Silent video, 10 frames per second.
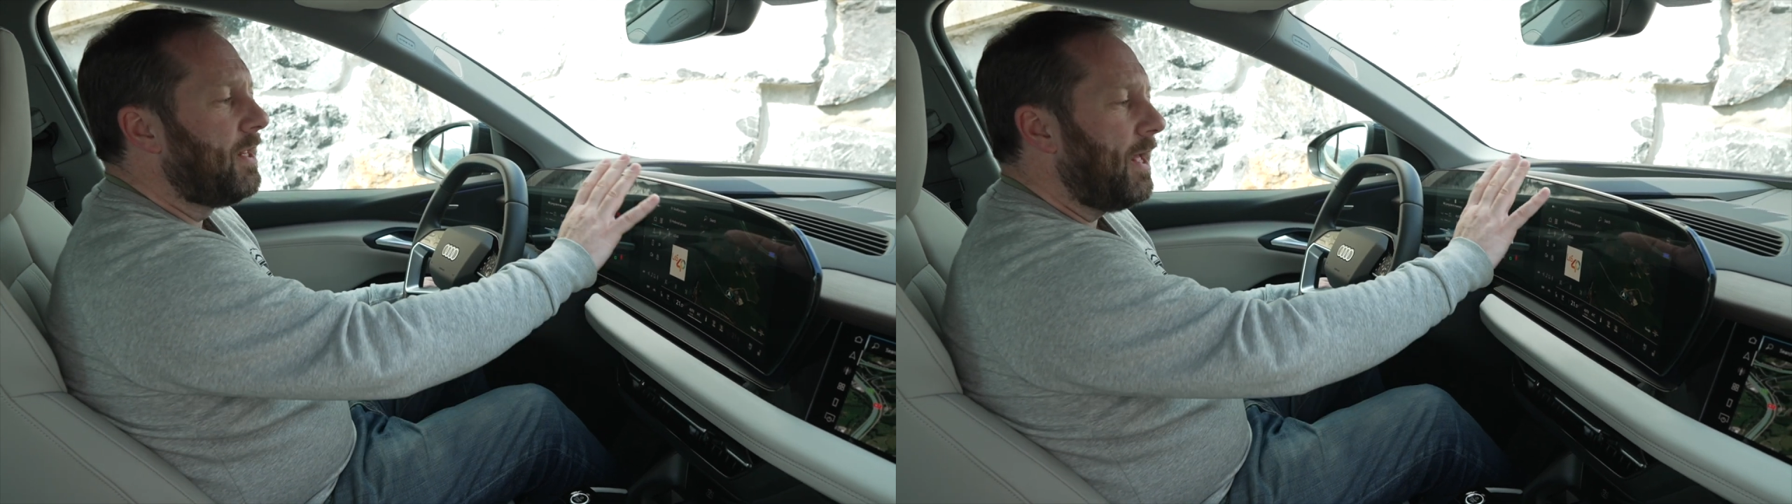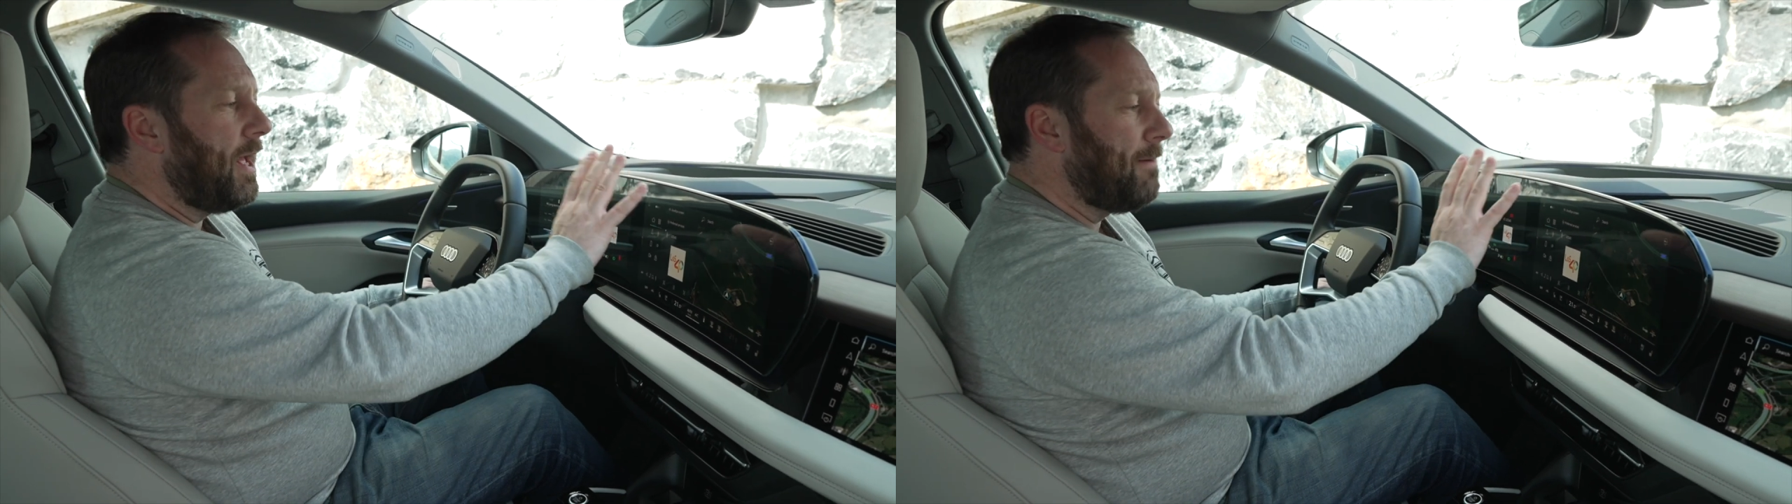
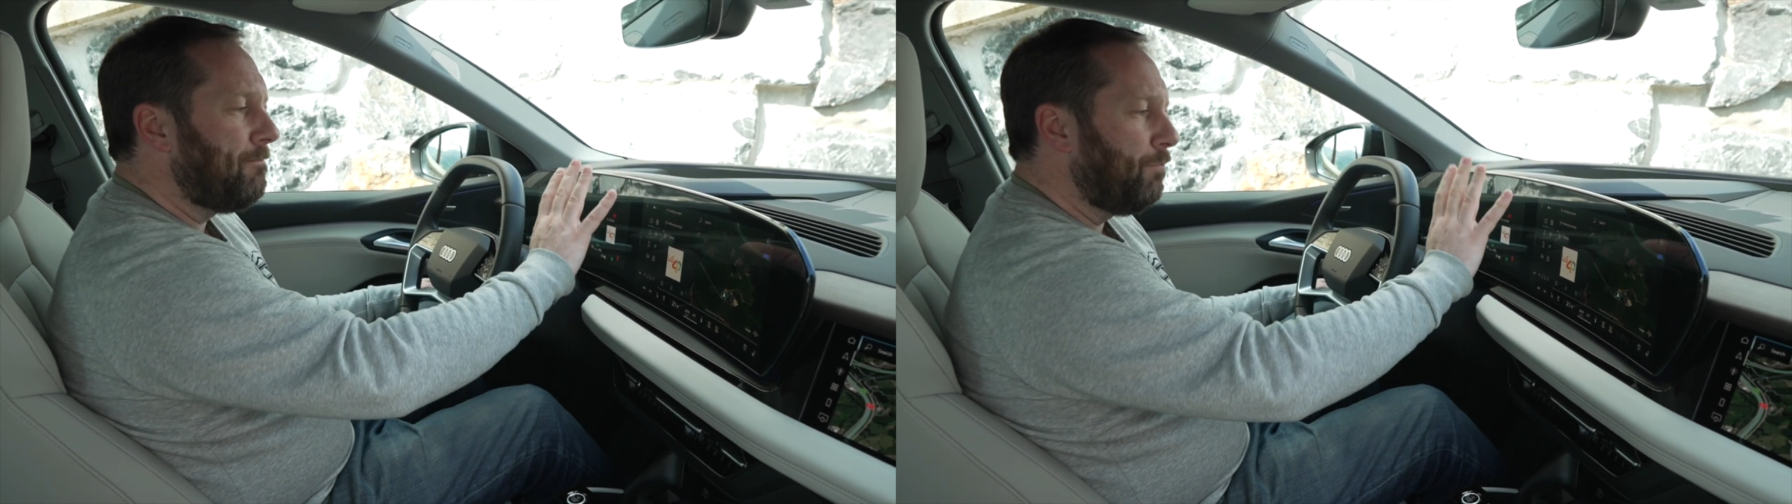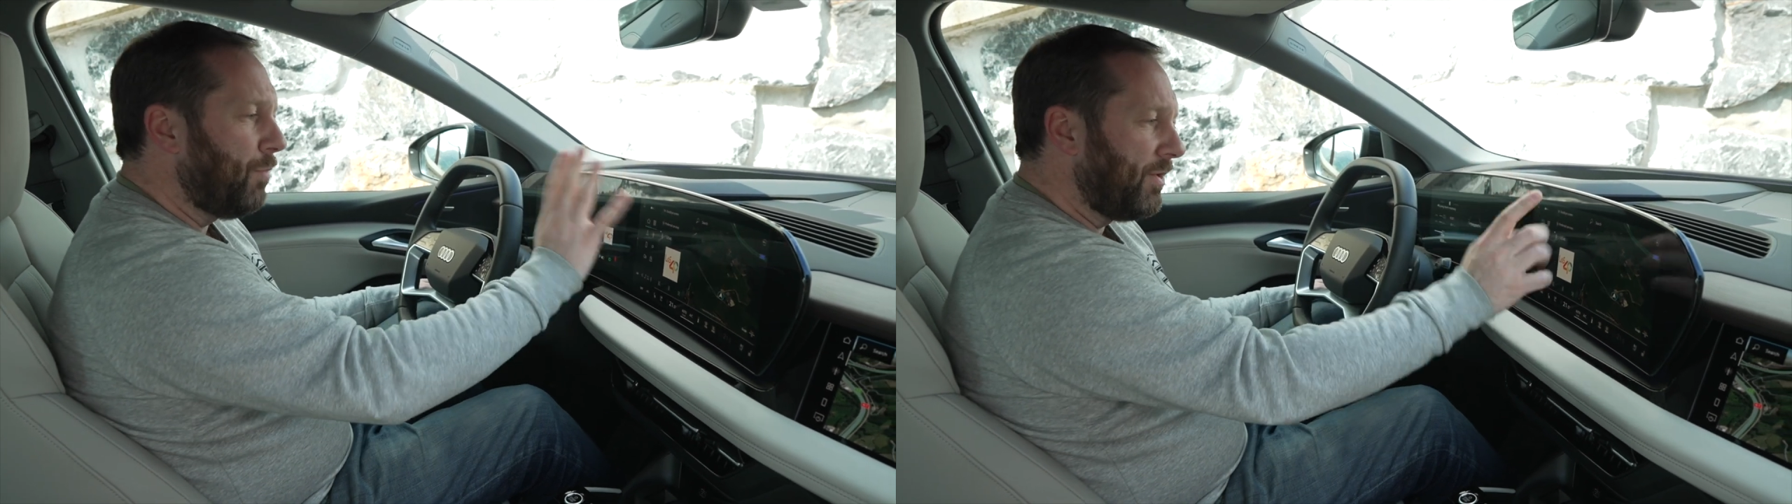
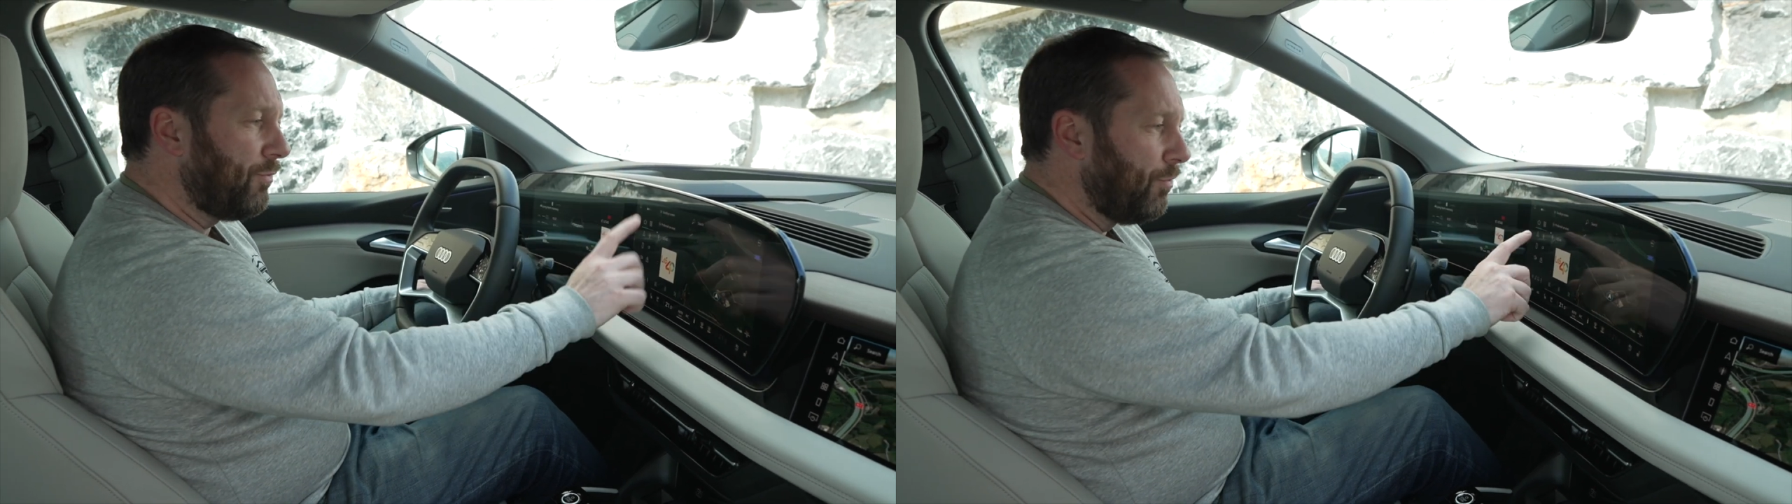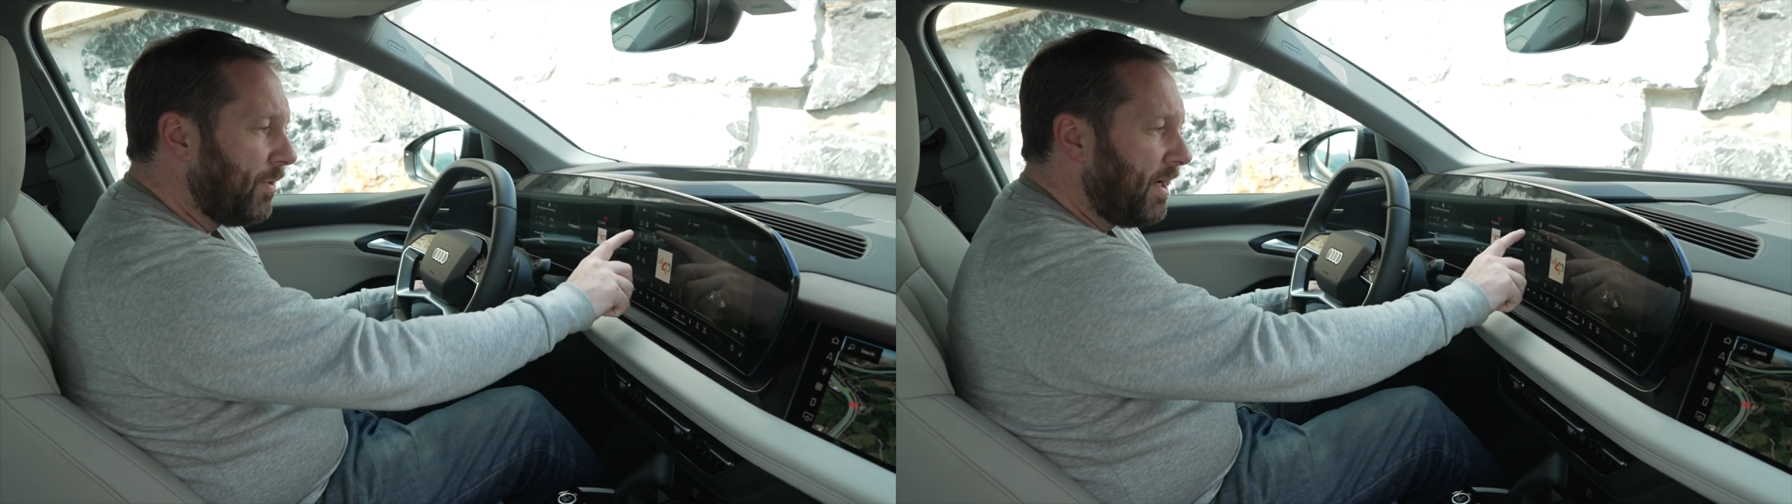But it's
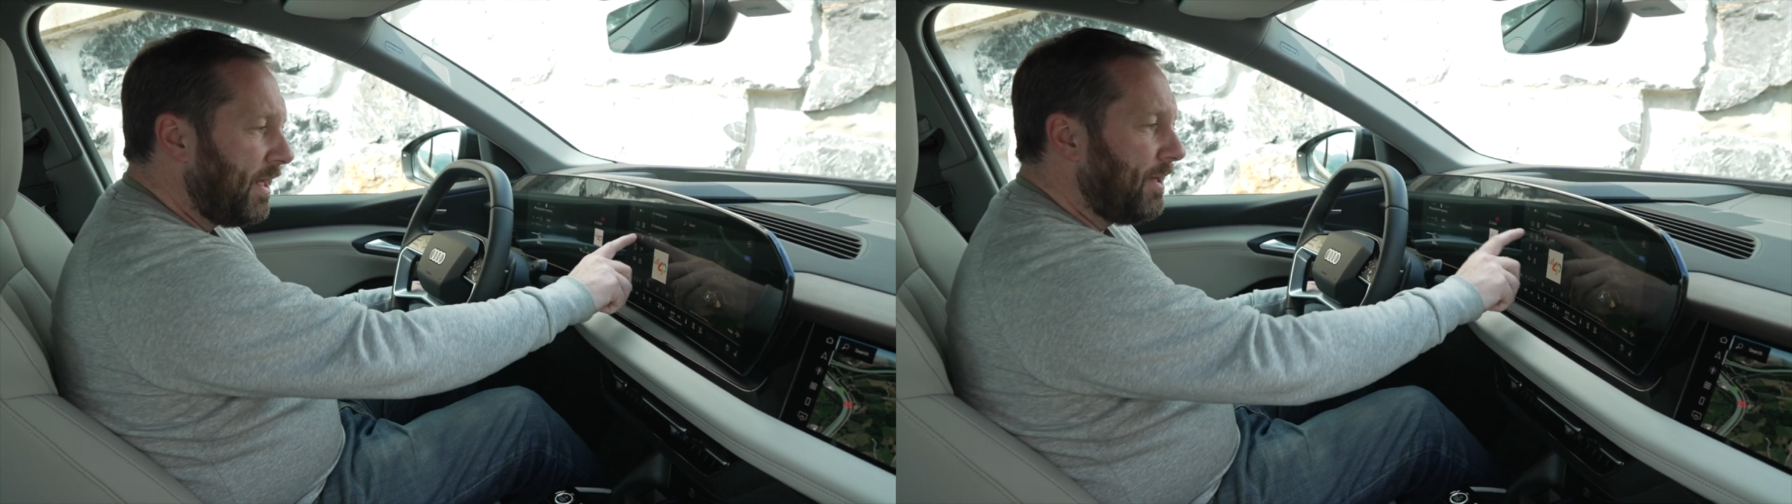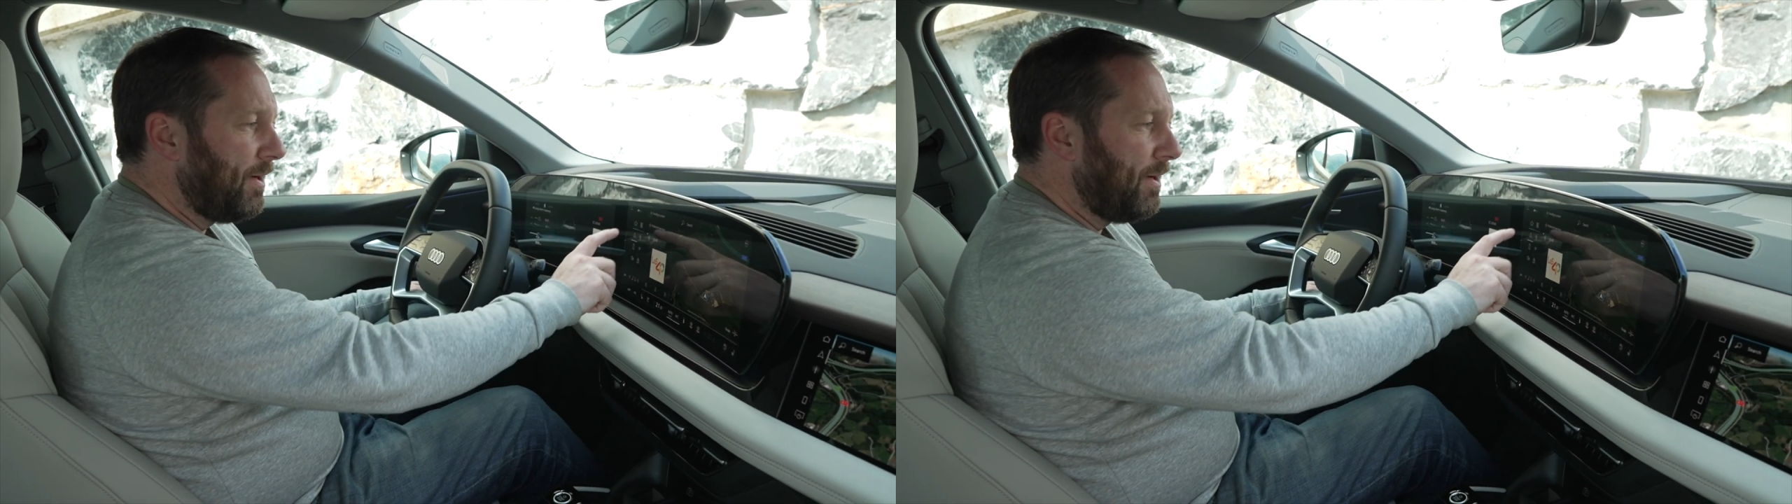really